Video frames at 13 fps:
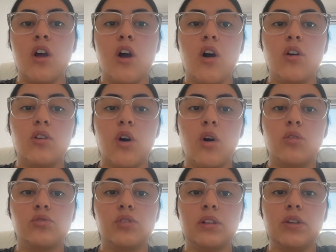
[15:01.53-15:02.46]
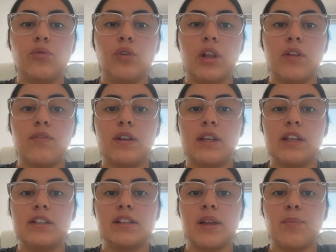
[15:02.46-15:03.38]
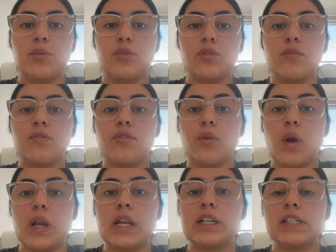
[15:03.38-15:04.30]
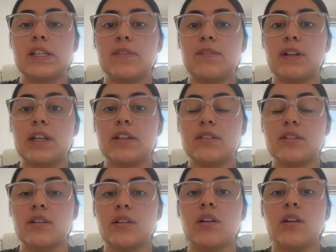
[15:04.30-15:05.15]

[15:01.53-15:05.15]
or culturally relevant examples of throwing activities